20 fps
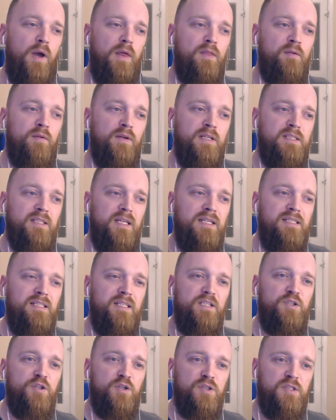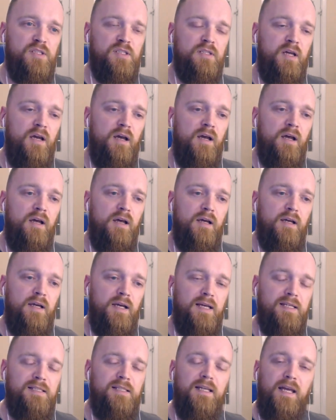whether it's is it just a
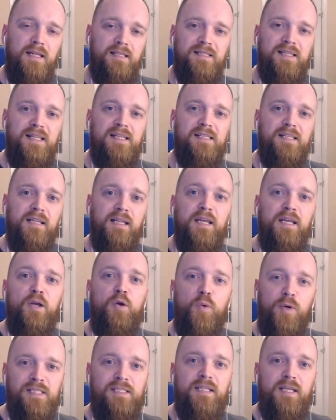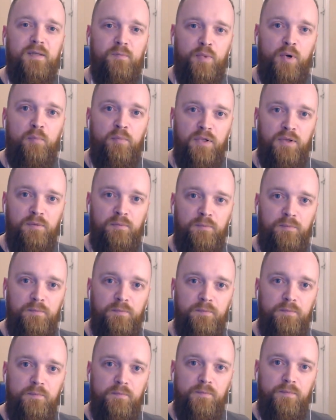is it is this a linguistic problem?
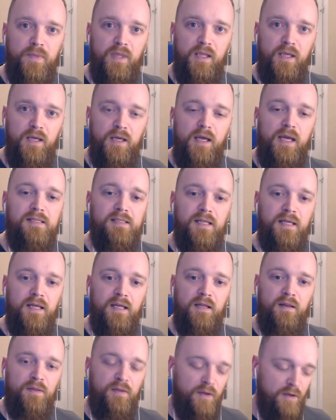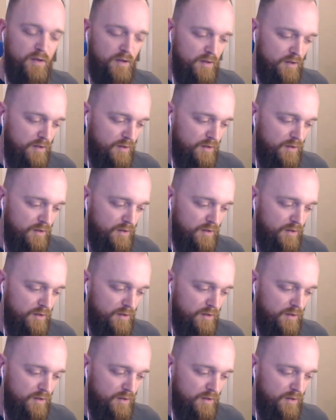Is it that